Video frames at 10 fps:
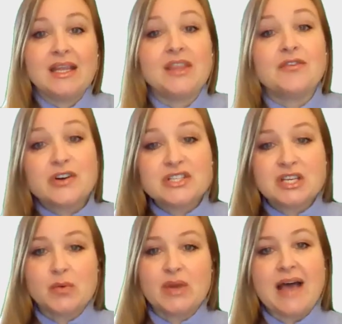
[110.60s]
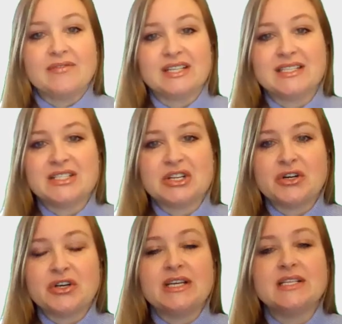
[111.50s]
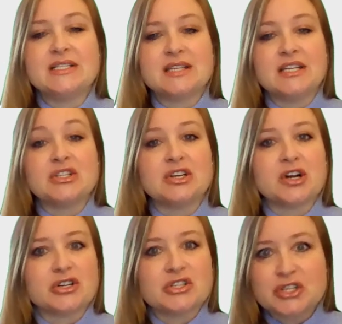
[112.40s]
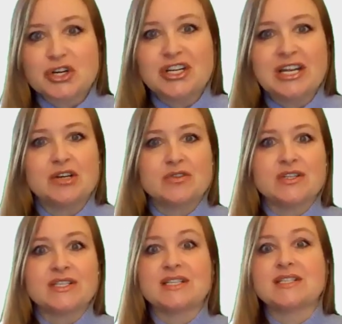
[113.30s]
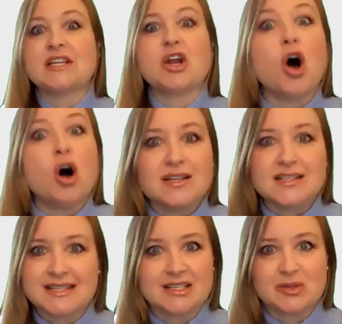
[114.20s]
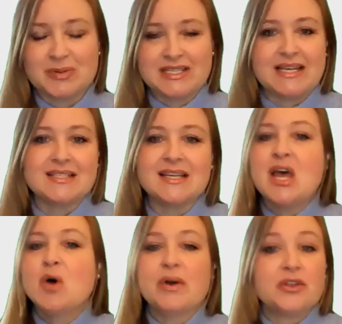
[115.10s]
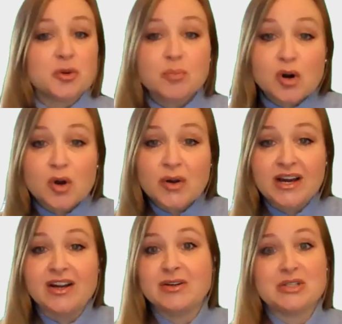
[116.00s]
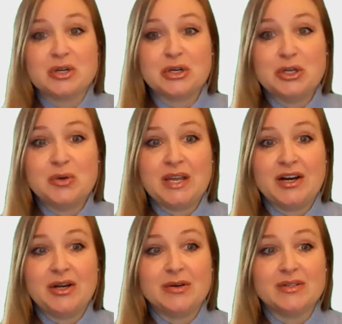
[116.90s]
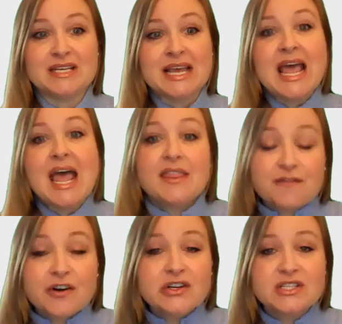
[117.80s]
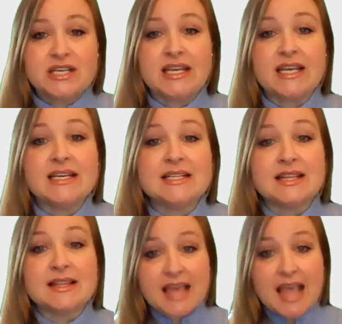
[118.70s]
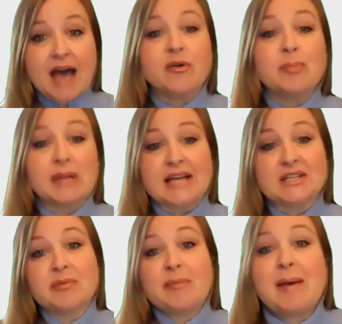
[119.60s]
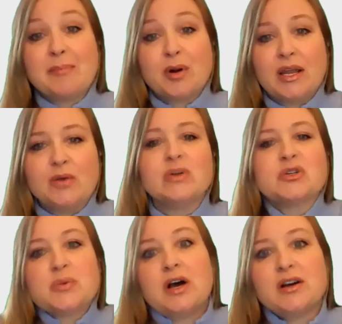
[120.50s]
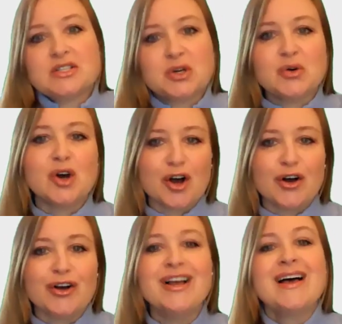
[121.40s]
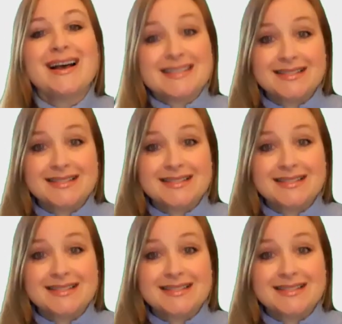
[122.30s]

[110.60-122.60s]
Now, the first thing we have to consider is that there are certain characteristics that all cells possess, whether they're prokaryotes or eukaryotes. And the first thing is that they have a plasma membrane, which we also call a